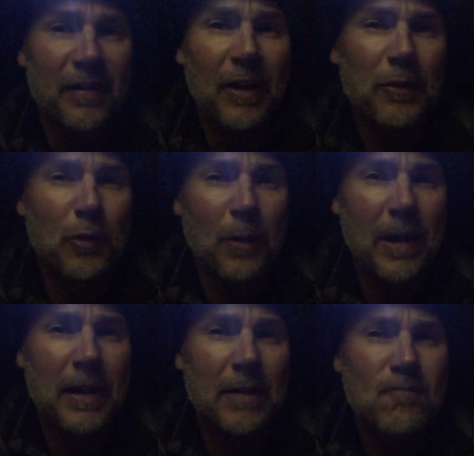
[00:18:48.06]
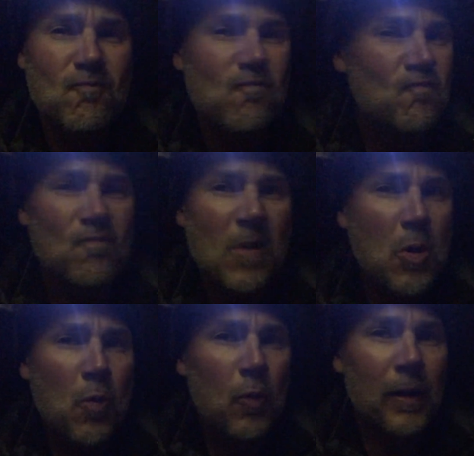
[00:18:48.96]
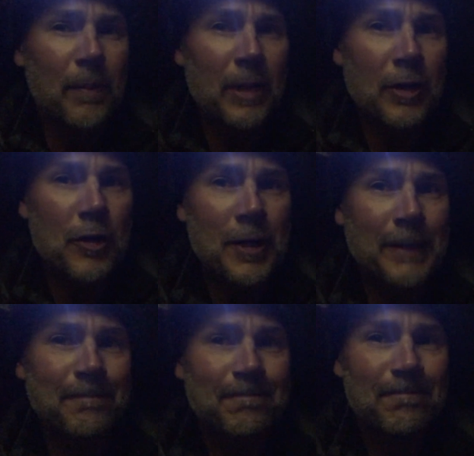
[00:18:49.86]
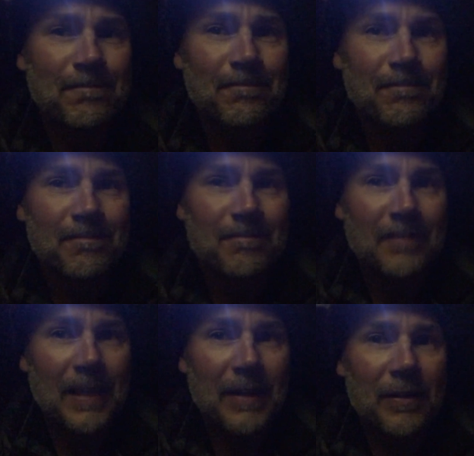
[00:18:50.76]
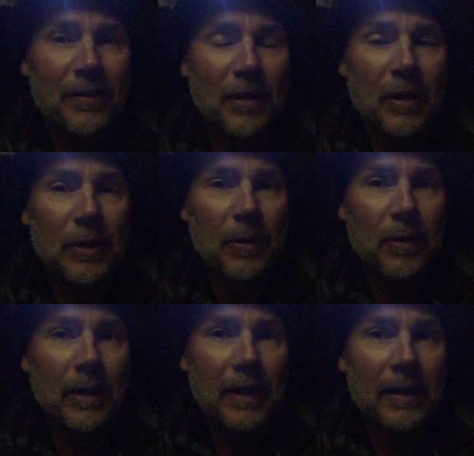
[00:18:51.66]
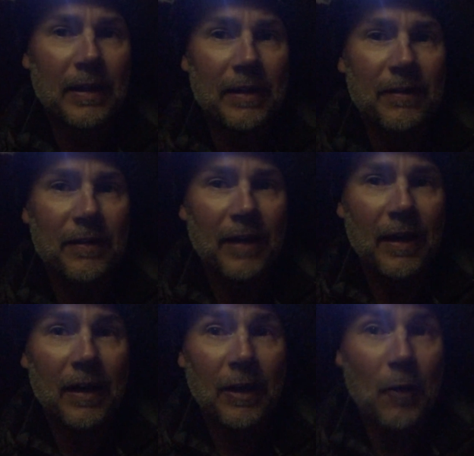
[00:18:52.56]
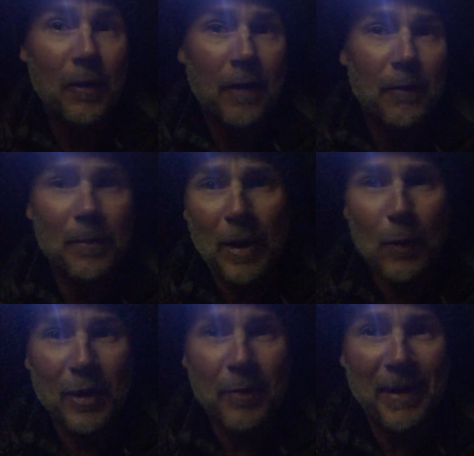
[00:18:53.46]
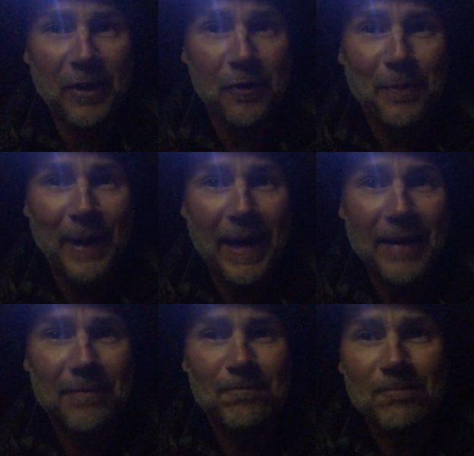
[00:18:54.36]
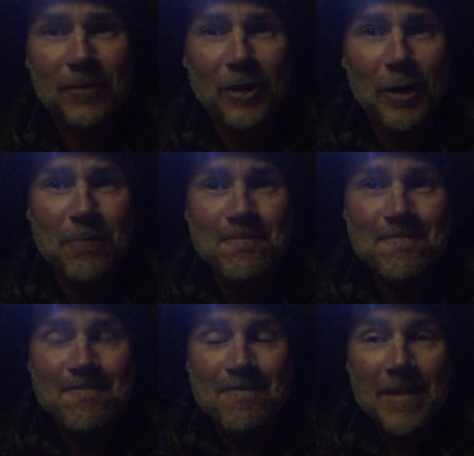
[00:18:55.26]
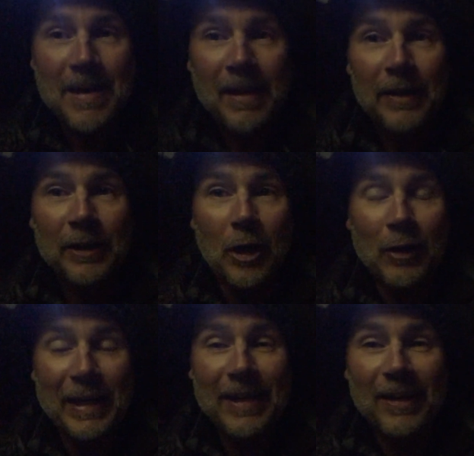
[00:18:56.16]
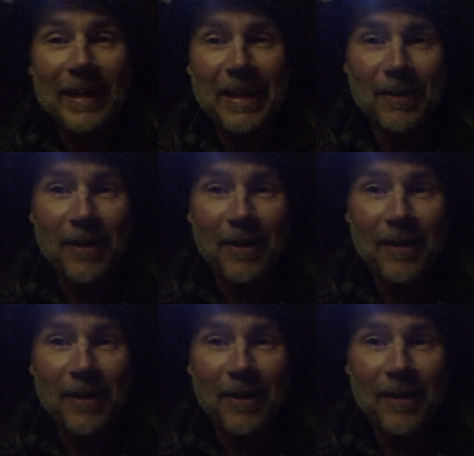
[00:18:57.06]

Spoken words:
hours of rain wouldn't have been good. So he's going over to my Widowmaker spot. So, you know, he could either